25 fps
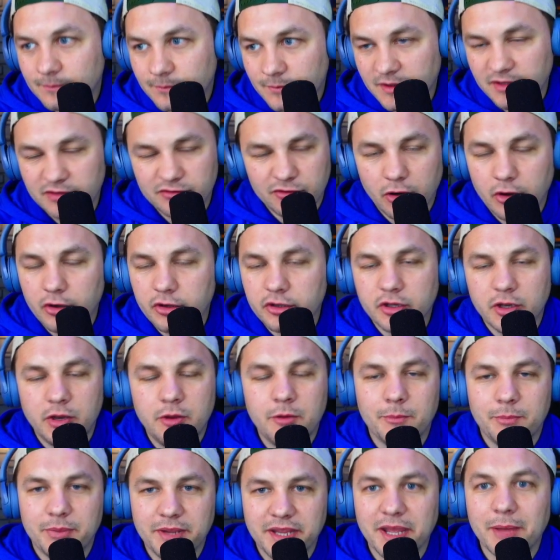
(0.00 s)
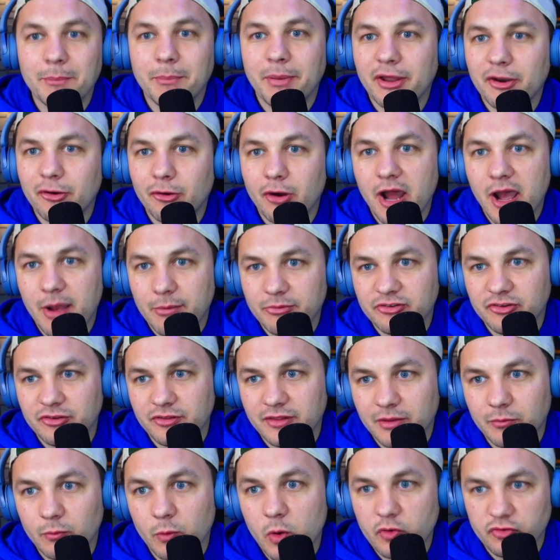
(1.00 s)
he's already going to be a better option
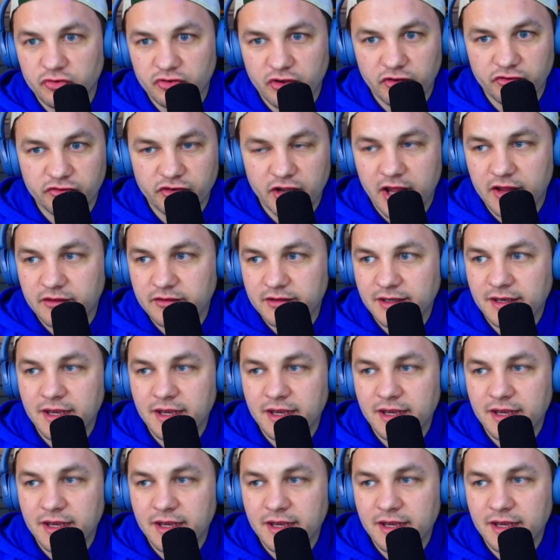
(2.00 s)
than Roschon Johnson.